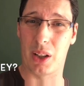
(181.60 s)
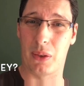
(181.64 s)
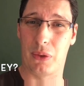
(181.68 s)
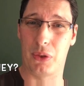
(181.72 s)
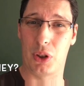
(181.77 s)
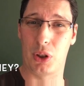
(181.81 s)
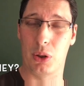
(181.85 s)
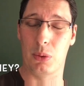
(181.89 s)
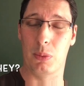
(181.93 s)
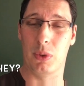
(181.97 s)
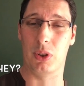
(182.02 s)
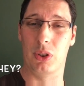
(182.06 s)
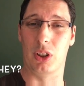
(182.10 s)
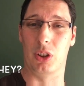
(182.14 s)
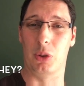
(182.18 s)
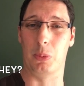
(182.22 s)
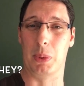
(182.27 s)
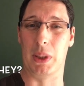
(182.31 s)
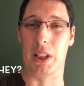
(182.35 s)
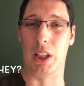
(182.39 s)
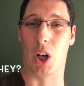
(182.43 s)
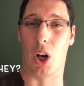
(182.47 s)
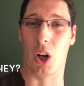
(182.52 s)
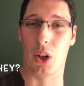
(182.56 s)
of humans, it's
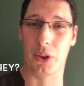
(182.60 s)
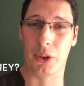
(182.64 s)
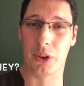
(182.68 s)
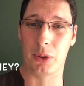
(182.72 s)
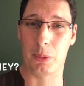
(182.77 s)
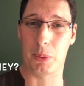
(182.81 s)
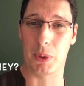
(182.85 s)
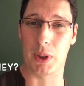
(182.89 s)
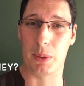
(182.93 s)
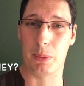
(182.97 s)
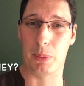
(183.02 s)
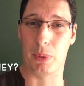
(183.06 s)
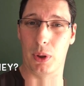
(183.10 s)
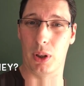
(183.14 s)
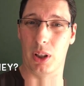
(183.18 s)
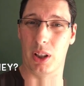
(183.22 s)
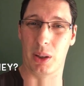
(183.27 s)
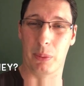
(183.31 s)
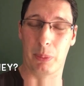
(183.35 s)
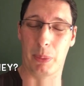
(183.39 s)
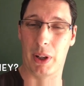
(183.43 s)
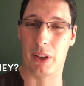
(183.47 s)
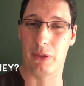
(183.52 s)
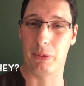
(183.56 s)
beyond people and
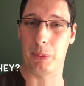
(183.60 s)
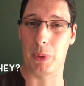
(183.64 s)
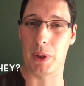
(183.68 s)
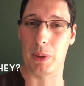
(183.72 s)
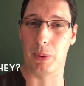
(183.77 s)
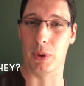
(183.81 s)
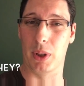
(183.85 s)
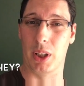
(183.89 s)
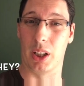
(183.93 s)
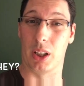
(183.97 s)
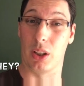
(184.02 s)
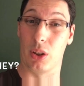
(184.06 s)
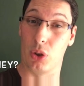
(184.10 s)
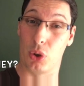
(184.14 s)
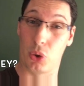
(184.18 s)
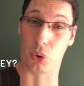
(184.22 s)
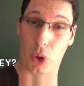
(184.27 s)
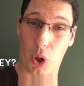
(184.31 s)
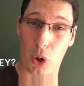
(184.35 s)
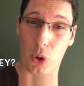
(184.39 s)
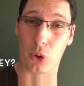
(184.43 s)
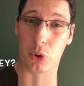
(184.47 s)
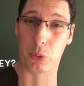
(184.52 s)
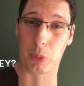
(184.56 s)
above people, and it
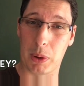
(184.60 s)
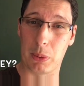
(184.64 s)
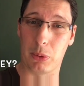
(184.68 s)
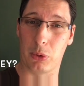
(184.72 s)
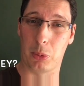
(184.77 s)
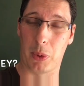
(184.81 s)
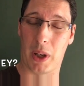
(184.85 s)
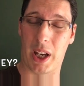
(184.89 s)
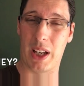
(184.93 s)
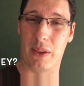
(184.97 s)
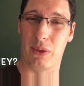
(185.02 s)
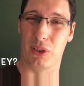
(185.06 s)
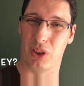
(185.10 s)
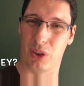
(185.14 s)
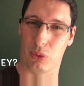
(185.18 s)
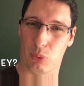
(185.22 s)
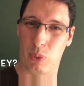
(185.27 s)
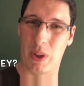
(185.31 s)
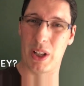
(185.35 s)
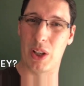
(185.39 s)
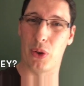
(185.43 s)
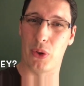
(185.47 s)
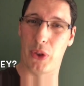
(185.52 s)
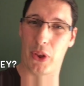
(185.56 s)
controls people's behaviour. It's a
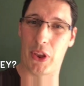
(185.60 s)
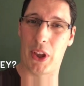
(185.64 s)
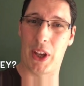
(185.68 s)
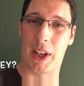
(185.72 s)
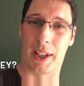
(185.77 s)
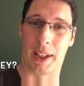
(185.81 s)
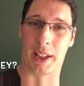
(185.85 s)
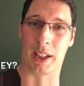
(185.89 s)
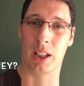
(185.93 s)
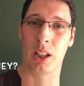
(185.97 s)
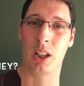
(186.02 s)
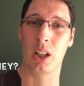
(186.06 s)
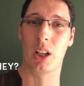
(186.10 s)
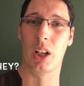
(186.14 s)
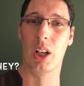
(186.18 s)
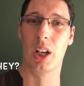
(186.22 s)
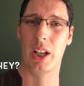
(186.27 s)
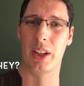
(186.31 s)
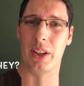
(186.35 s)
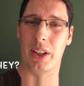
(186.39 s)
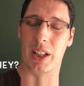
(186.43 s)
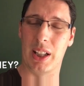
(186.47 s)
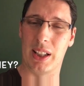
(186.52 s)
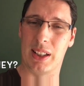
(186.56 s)
real thing
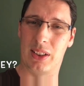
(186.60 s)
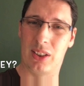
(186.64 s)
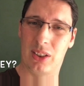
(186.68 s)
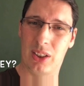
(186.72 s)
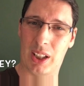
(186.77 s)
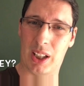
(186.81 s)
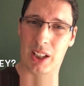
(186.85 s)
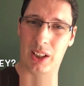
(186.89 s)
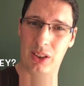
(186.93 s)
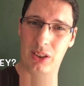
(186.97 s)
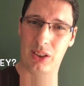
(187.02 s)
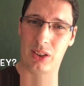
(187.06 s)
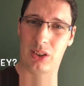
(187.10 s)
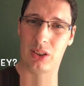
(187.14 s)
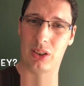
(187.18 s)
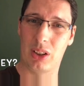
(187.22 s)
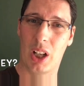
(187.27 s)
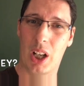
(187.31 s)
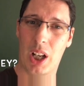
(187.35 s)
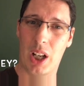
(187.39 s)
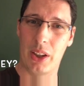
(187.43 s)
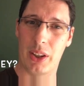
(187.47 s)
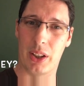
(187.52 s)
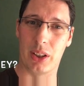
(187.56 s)
that exists,
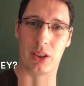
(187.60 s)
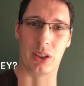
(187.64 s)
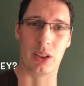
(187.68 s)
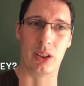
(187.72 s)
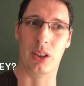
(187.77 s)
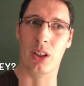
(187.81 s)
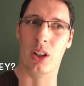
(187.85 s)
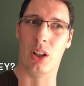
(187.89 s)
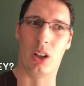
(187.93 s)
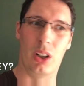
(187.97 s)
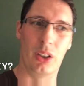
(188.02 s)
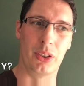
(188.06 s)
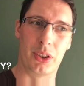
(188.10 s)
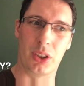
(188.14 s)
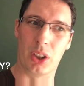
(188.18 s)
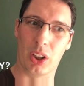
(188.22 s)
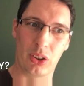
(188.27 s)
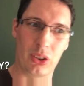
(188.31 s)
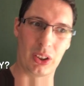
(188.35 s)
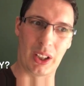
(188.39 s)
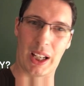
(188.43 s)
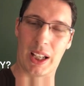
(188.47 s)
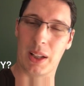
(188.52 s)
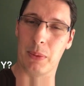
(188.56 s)
that's not
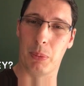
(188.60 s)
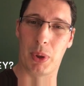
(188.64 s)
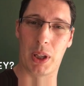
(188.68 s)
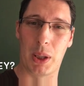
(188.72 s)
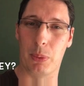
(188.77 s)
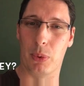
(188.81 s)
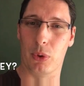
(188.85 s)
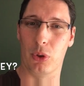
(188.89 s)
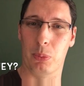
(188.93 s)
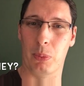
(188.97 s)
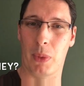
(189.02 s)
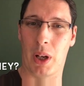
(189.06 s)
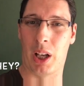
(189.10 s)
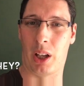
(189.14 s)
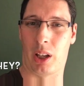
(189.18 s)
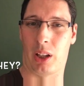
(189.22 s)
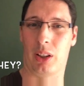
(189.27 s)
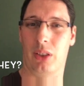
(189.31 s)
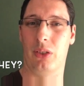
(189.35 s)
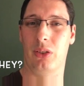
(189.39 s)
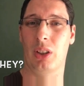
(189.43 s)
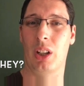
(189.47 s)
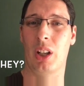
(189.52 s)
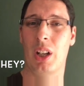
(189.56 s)
just in people's
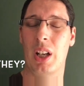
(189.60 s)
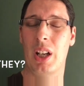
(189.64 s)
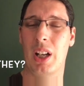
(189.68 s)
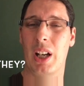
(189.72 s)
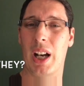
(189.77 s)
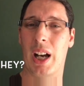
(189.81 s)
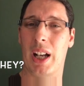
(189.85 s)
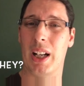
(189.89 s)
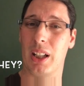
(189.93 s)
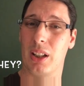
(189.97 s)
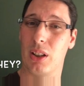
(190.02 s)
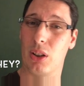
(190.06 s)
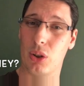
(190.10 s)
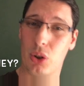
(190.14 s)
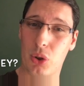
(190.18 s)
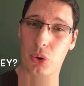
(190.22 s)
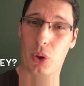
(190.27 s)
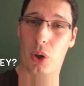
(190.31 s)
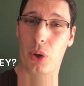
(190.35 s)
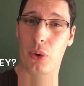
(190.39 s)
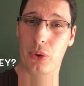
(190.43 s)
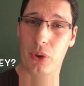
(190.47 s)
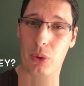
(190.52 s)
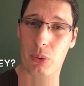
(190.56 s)
minds, and it
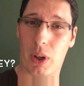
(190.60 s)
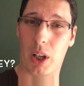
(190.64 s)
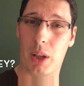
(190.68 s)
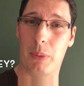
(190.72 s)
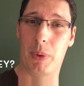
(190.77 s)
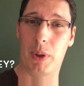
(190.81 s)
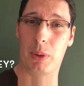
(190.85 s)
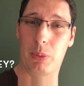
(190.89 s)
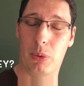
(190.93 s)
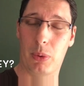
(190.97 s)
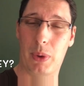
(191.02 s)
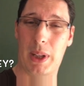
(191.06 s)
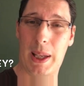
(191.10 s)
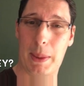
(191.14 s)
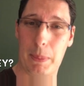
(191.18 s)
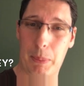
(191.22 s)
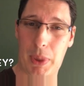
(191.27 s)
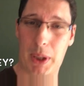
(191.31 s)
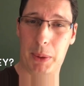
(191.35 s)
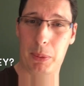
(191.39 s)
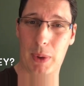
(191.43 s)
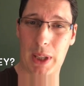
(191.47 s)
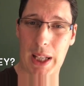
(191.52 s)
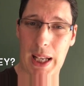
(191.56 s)
controls the way people
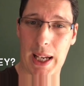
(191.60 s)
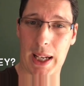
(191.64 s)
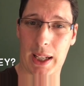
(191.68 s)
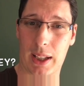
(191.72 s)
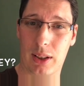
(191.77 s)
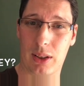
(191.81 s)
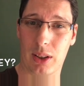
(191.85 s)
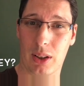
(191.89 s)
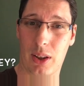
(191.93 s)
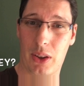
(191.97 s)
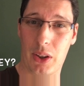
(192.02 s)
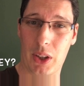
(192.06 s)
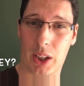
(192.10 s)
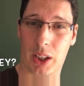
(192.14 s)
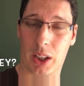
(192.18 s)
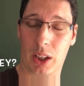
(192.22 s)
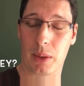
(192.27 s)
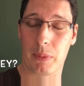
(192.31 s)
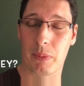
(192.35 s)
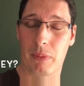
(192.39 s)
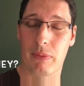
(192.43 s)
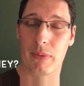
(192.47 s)
act and think.